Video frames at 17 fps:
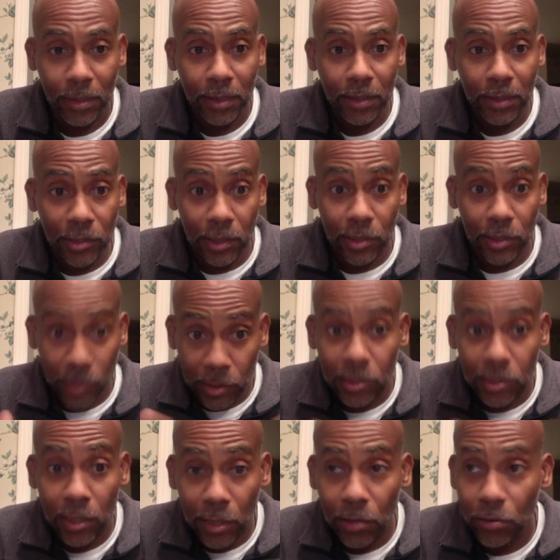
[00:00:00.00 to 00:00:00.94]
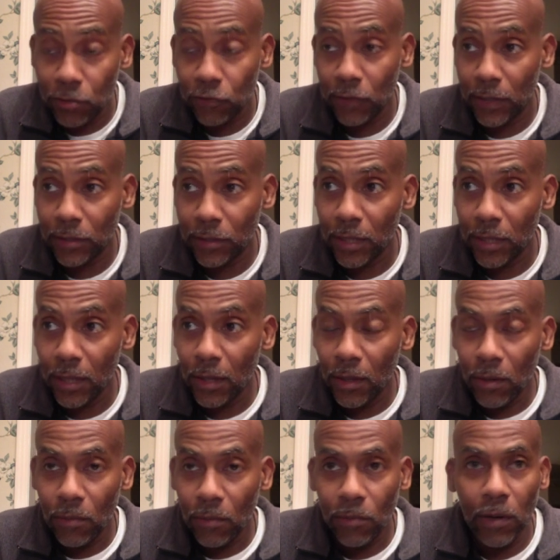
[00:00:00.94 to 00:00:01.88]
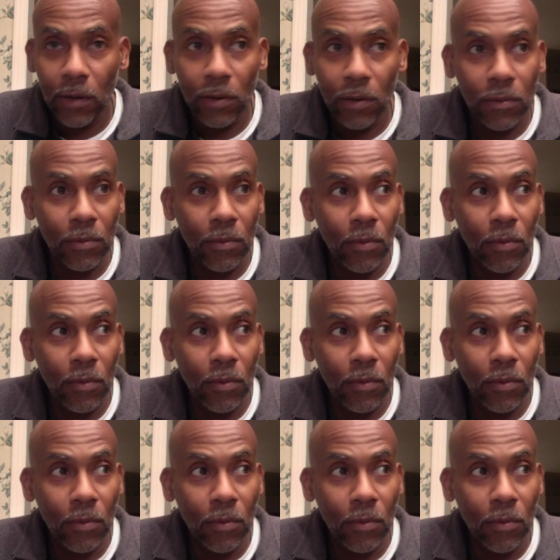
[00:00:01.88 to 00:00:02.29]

such as the nutrients. Well,